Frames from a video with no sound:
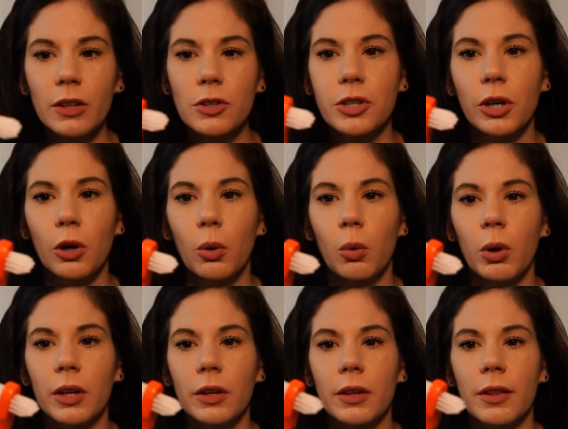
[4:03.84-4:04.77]

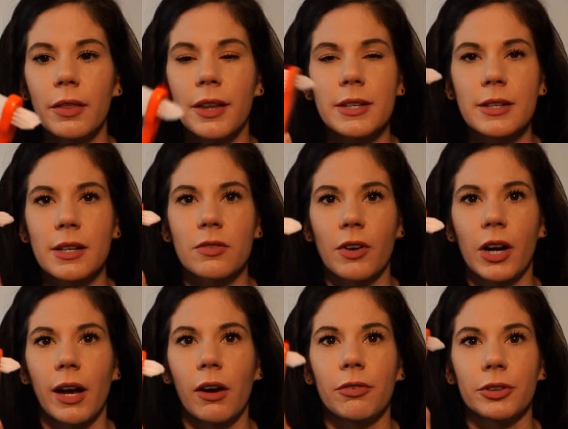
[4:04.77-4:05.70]
So this is
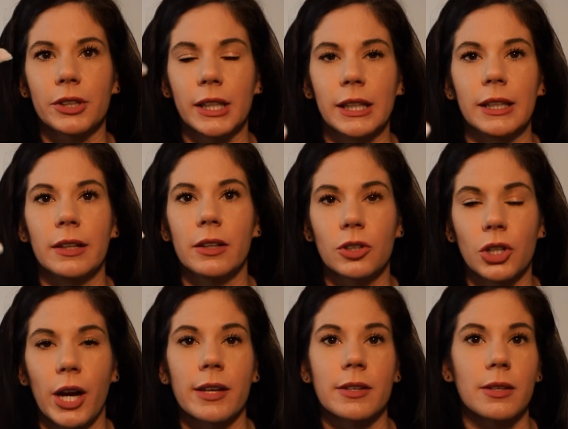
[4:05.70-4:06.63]
very helpful to clean the
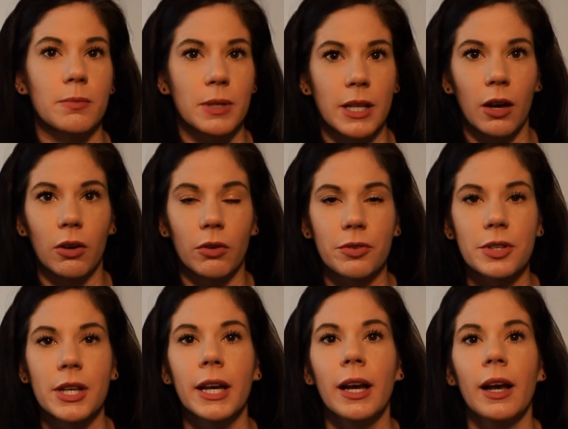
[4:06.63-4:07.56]
trays
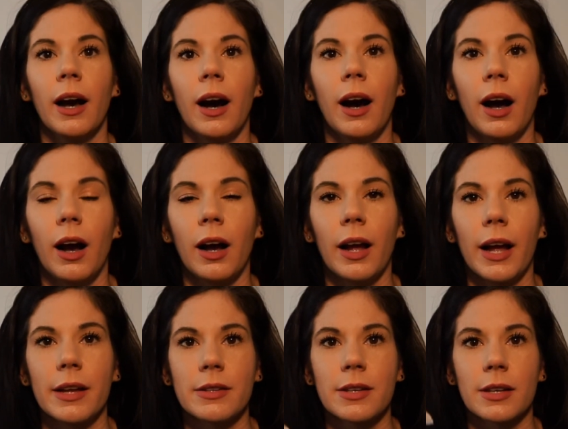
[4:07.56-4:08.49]
themselves
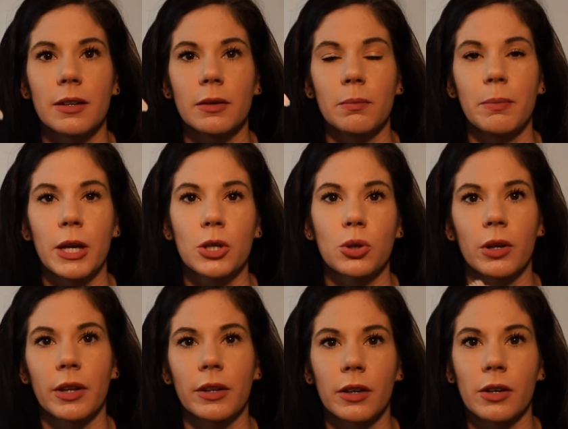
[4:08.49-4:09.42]
and to make
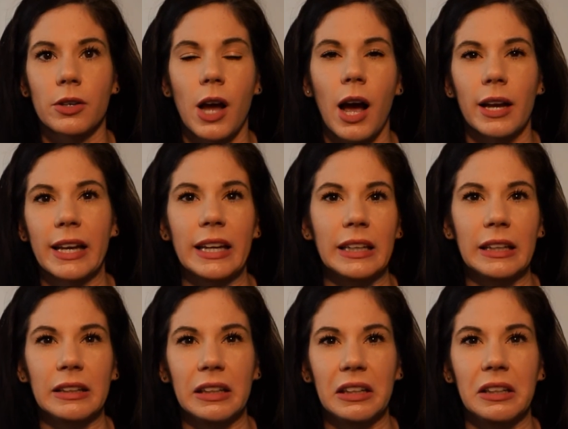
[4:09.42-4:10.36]
sure that they're not
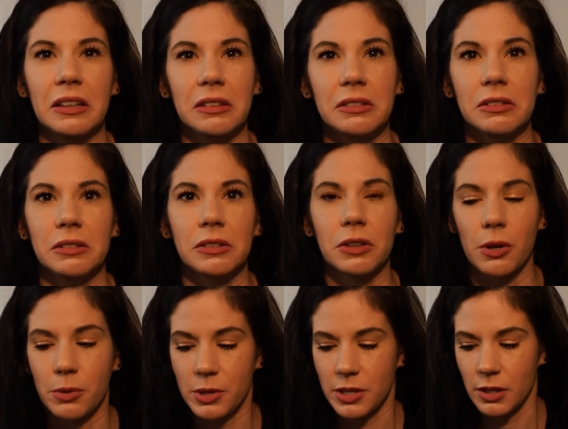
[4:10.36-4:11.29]
getting like
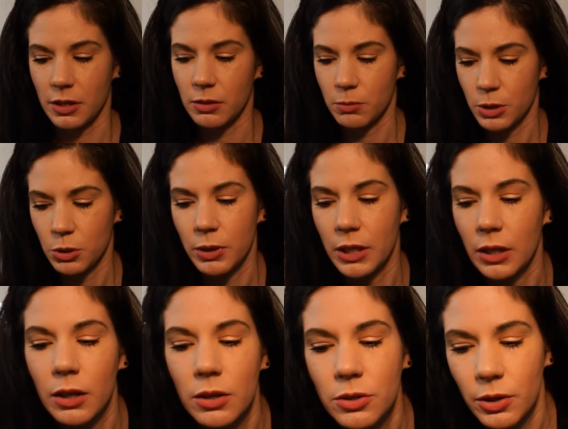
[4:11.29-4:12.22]
gross in between
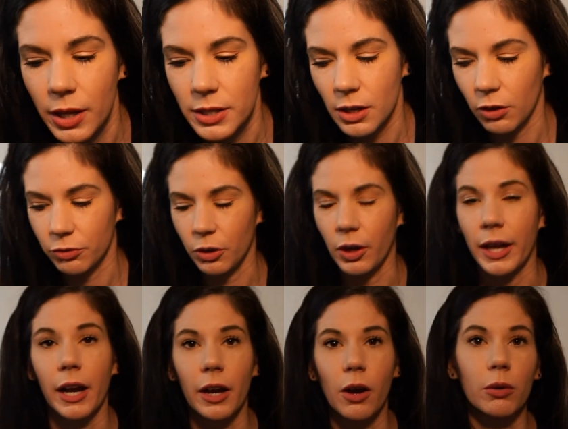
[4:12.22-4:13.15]
there, so that's helpful.
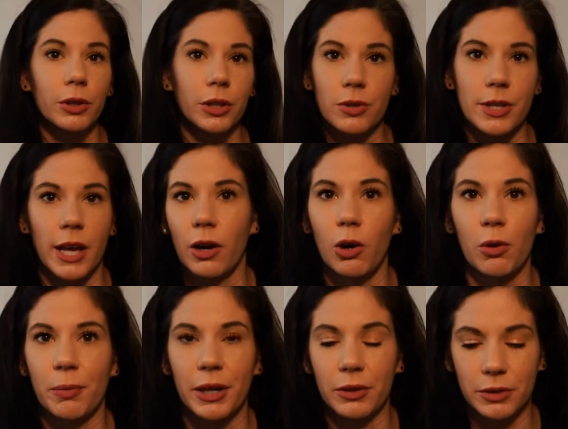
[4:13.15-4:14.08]
And I only use that at
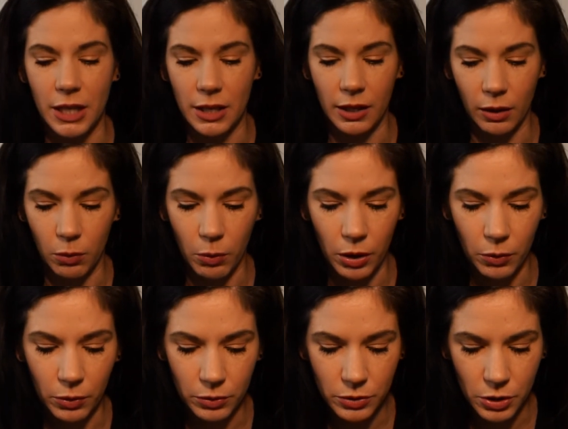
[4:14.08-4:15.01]
home. I don't take that at work
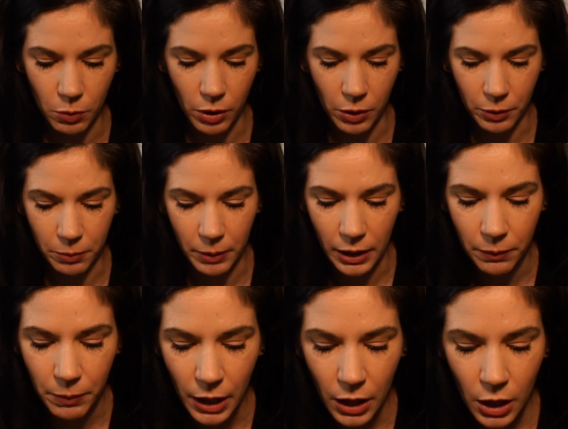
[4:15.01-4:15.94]
to work with me.
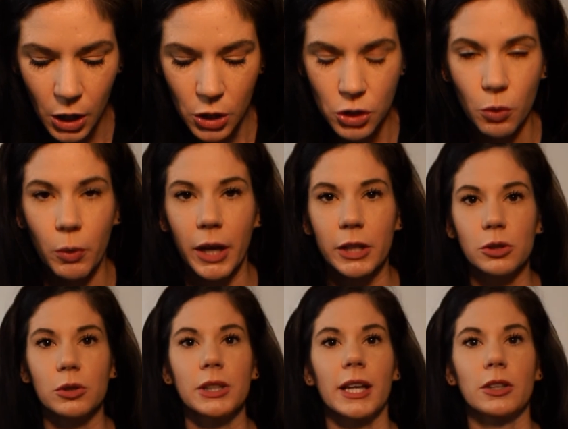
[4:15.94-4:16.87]
So what I
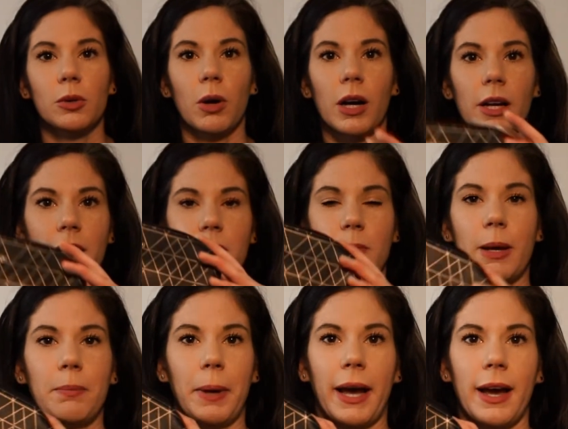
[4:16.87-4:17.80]
do take to work is
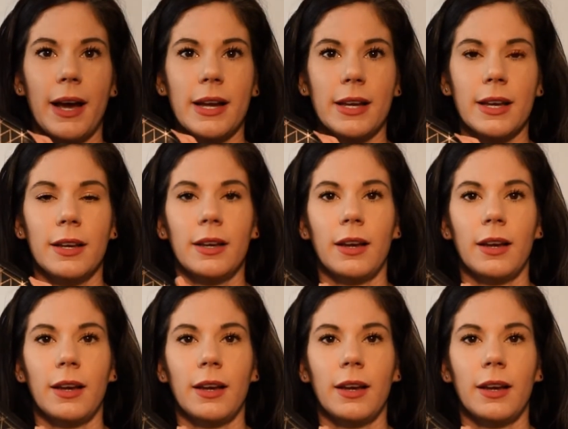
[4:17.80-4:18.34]
my bag.